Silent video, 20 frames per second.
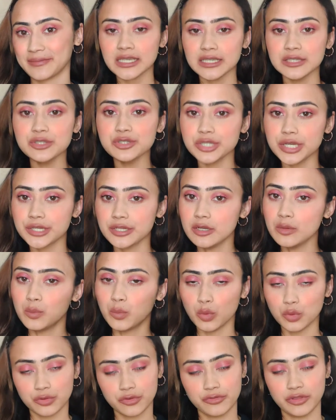In general,
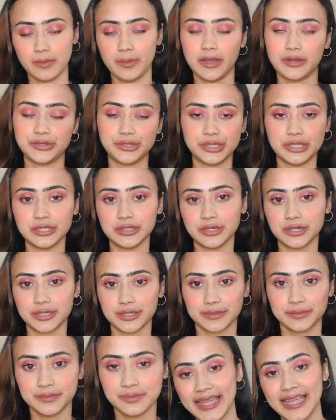both of them are really good.
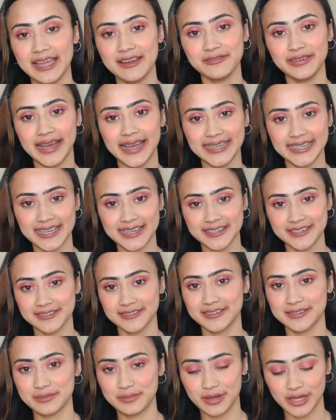I have
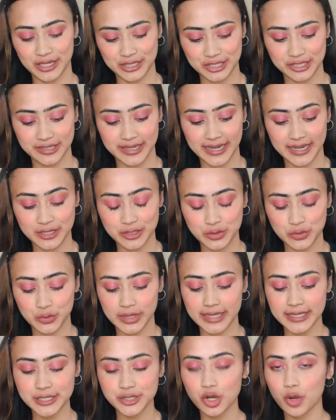highlighter and blush next, so
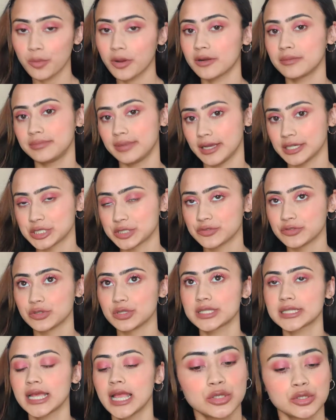let's talk about blush
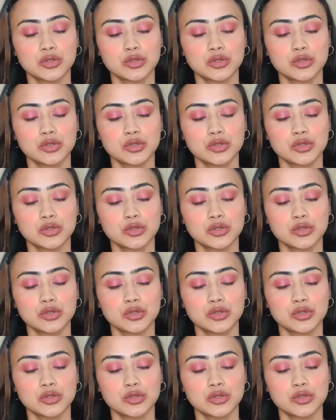first.